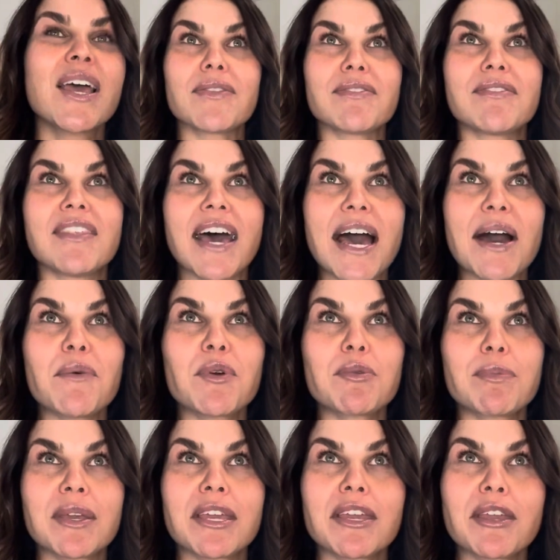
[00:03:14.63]
That would
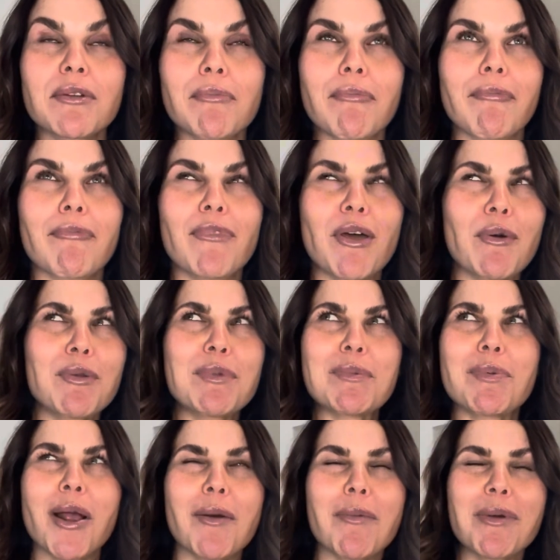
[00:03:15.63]
be
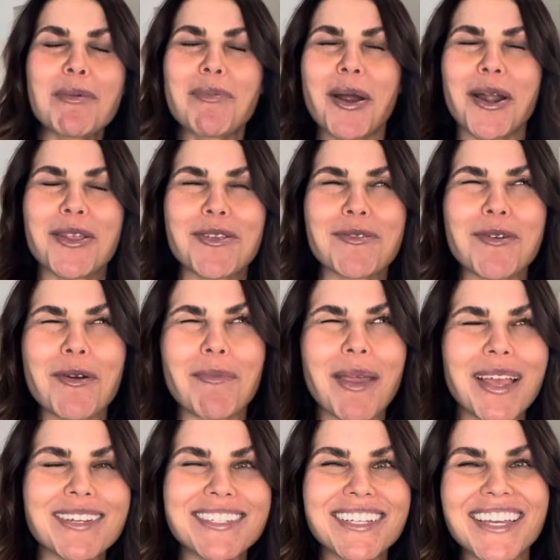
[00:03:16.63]
probably part of the
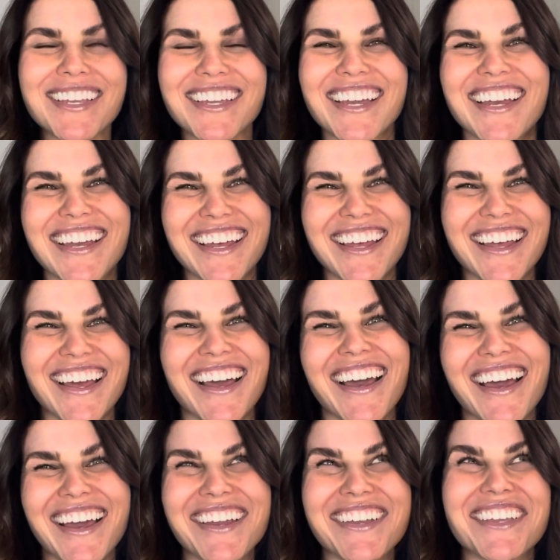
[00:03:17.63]
romantic
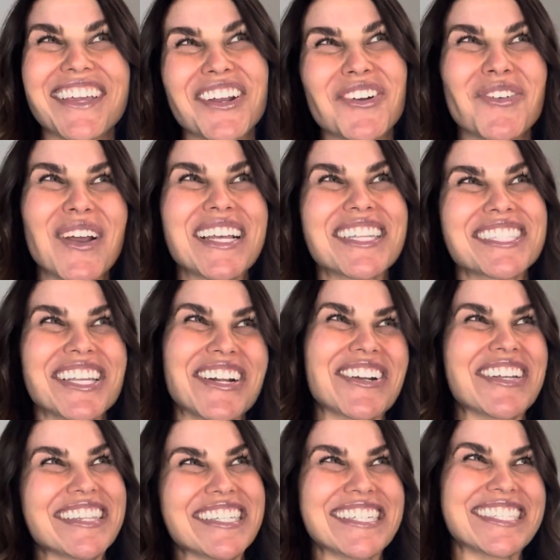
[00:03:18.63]
getaways that are
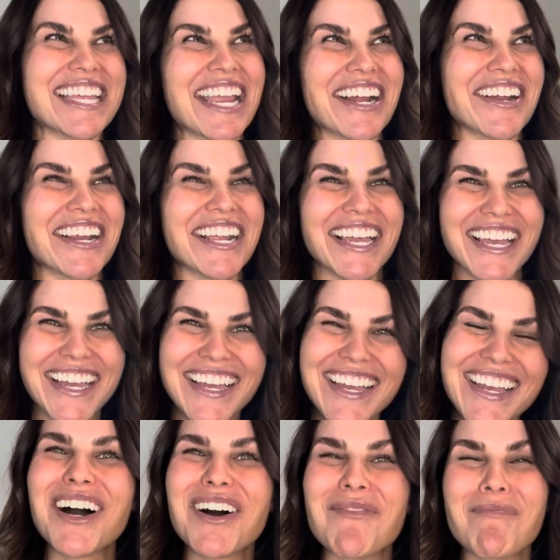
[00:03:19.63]
in this area.
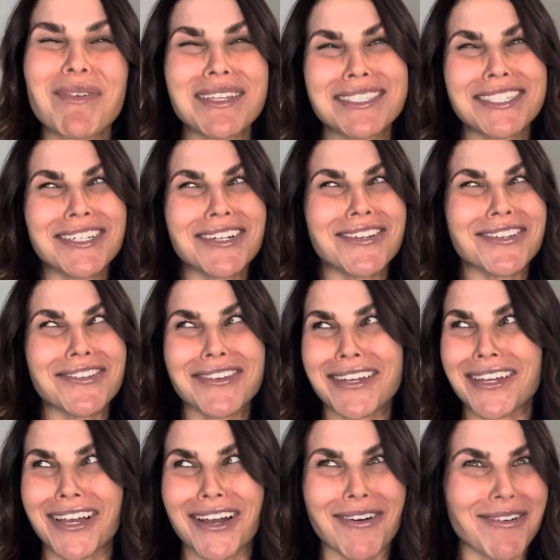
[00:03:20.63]
But you
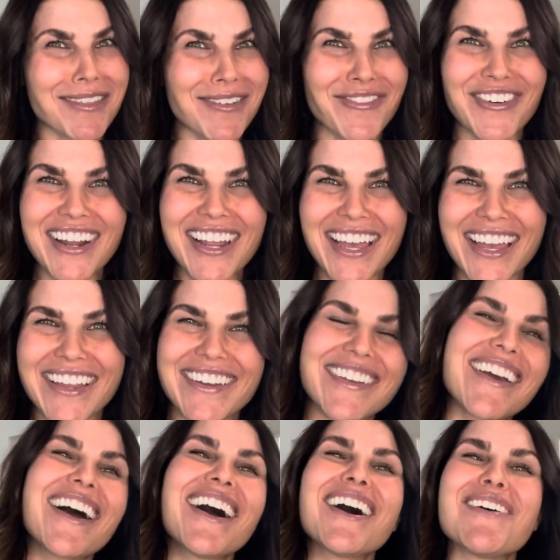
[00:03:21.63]
can go with a
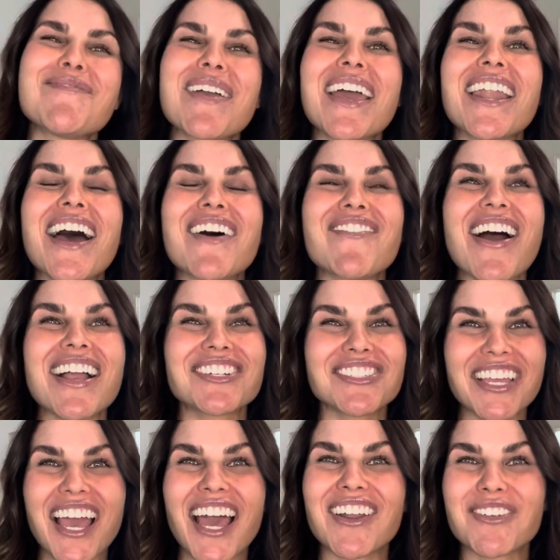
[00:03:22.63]
friend. And I've
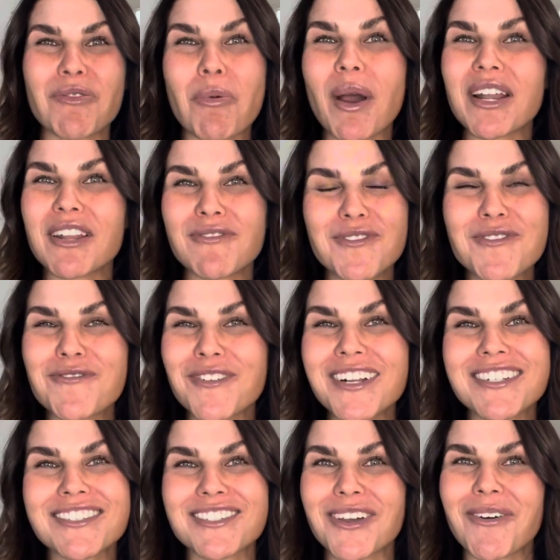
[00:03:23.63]
actually had quite a few
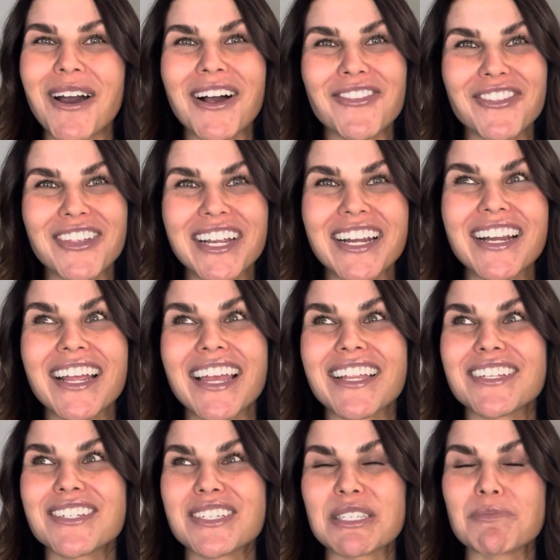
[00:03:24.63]
friends go out there
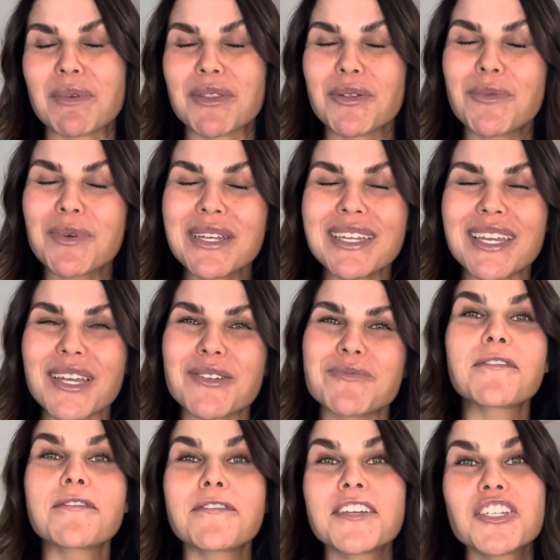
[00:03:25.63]
and just spend the weekend.
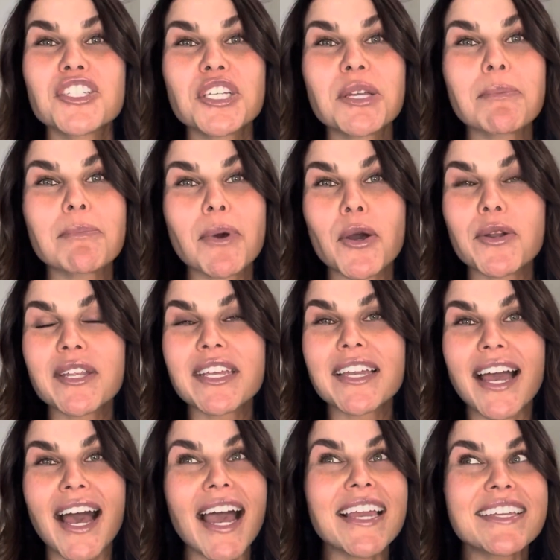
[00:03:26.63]
Fishing, boating,
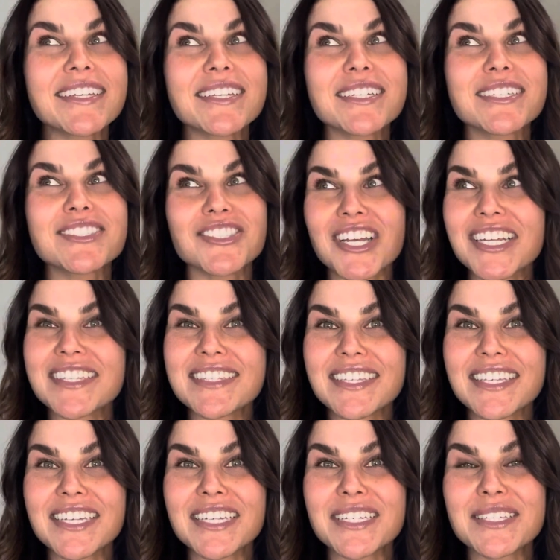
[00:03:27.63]
hiking, jet
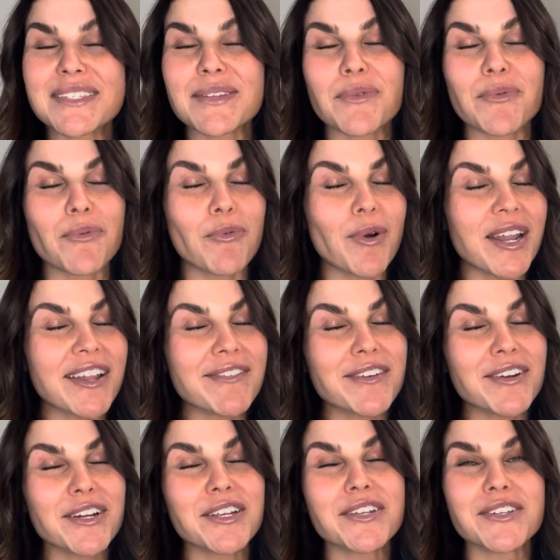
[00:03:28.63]
skis,
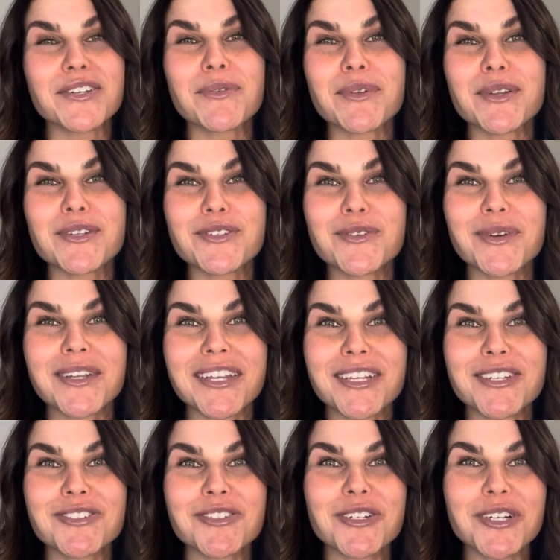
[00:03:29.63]
whatever you want to do in
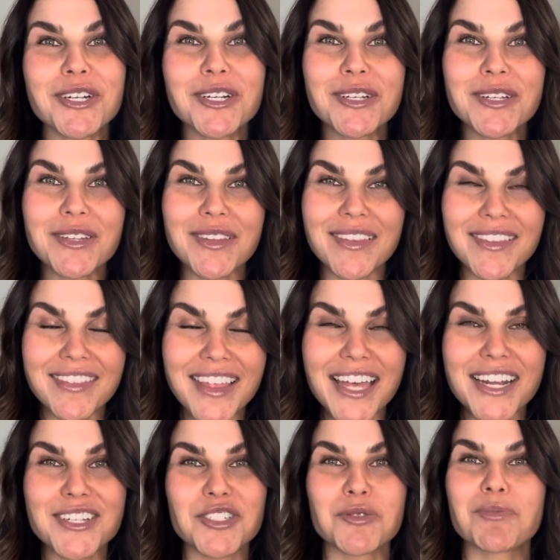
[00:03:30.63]
nature, that
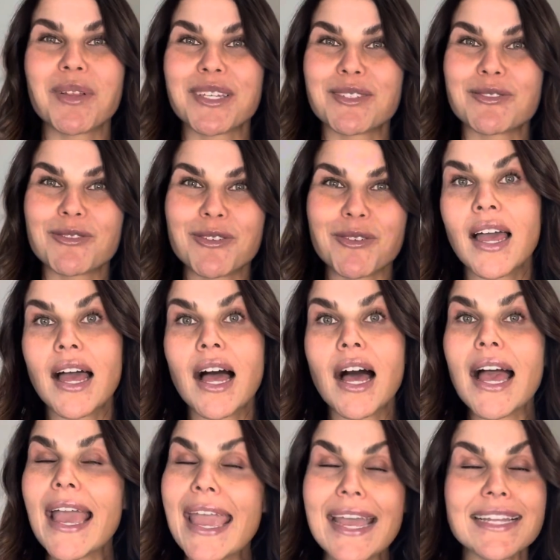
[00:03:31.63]
is your place to do it.
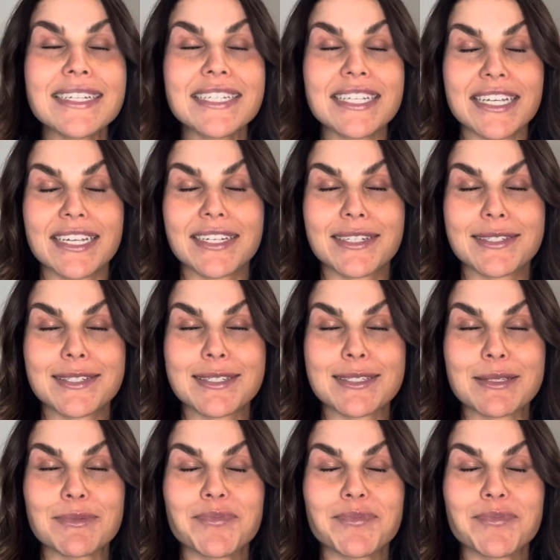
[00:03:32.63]
Antiques.